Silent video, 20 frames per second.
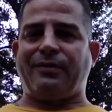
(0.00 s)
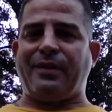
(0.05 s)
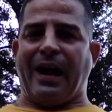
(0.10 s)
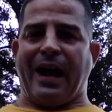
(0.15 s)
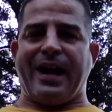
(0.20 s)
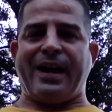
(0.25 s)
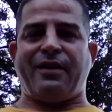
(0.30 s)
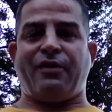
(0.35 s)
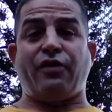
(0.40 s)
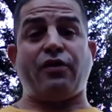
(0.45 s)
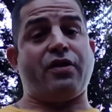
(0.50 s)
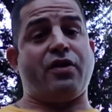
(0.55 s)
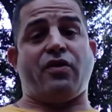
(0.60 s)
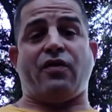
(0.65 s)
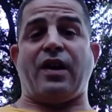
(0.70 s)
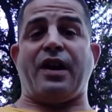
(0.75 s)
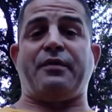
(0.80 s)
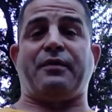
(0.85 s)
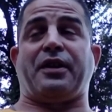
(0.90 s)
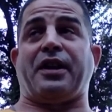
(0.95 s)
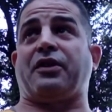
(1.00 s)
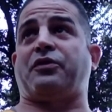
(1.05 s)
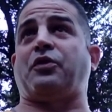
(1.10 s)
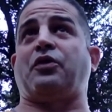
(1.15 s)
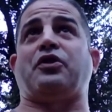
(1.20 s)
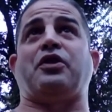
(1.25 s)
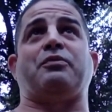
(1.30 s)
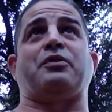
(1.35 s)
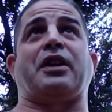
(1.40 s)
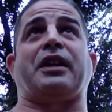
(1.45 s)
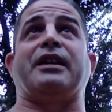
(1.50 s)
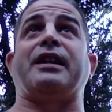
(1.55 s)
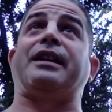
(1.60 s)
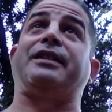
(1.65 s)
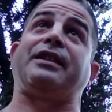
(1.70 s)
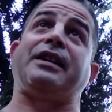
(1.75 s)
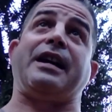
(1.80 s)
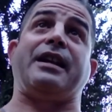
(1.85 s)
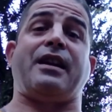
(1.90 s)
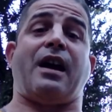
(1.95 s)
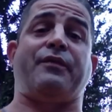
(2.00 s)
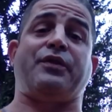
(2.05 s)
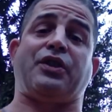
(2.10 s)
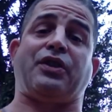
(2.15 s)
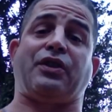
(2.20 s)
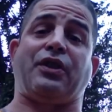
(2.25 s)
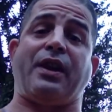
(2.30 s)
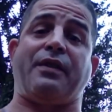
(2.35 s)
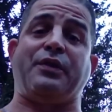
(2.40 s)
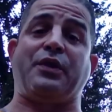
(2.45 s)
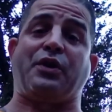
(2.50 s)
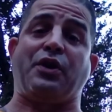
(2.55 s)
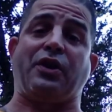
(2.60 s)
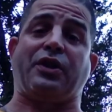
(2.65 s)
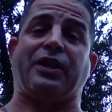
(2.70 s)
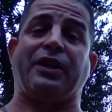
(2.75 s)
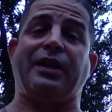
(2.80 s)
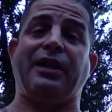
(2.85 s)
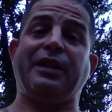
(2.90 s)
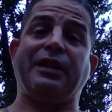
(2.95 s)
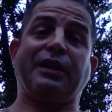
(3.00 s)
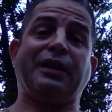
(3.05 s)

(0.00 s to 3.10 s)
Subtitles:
I don't know. Kesto seems like a nice guy. Obviously, he's a heavy cookie.